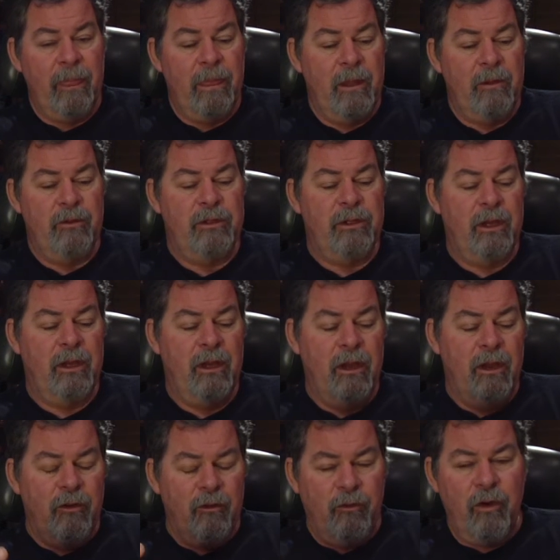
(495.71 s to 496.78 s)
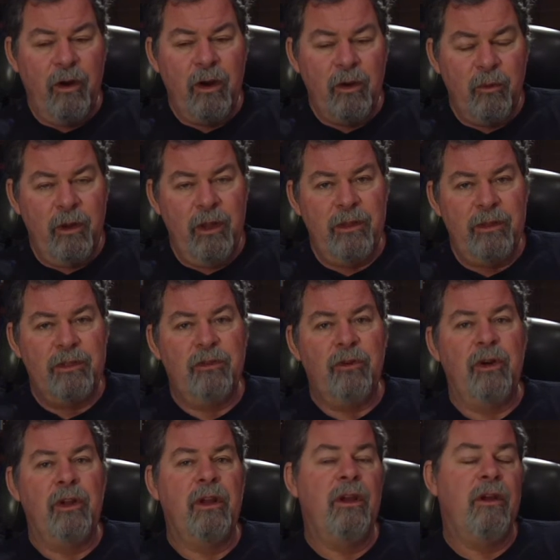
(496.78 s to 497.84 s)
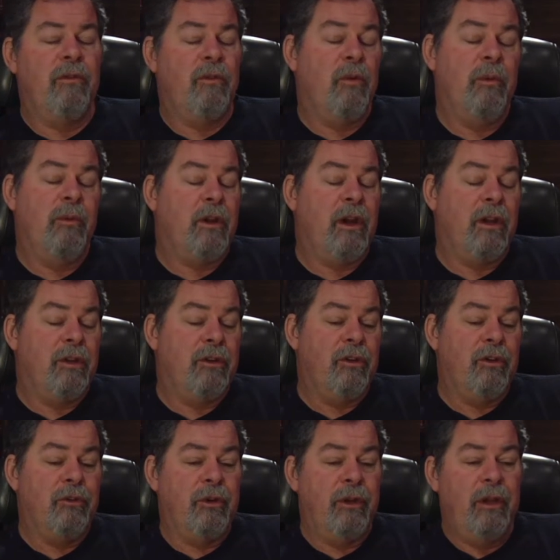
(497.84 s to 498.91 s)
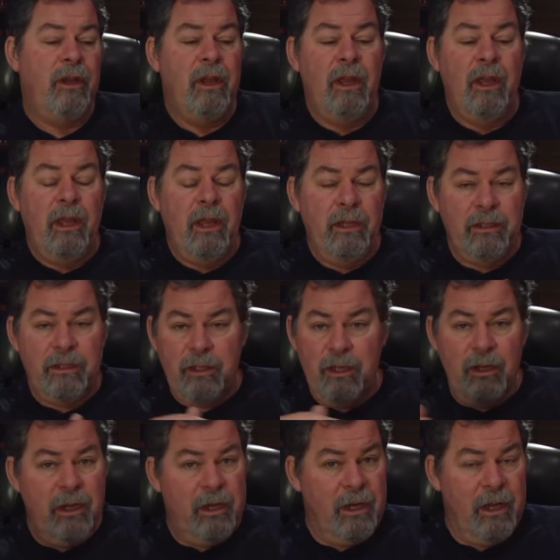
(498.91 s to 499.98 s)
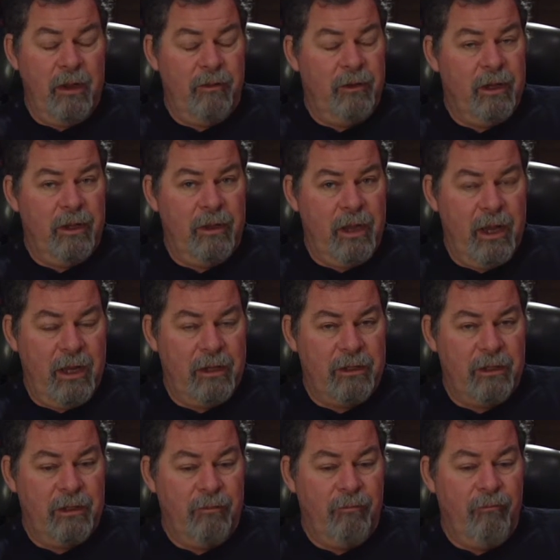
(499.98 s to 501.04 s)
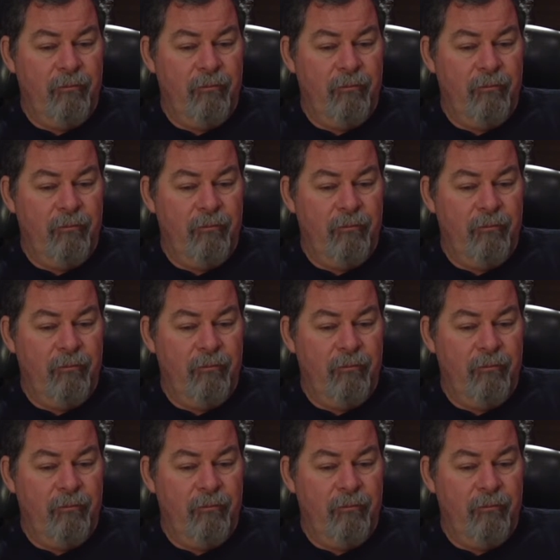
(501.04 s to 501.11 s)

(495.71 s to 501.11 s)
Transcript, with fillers: they would say far and away the story of the woman caught in adultery is going to have to get the hatchet.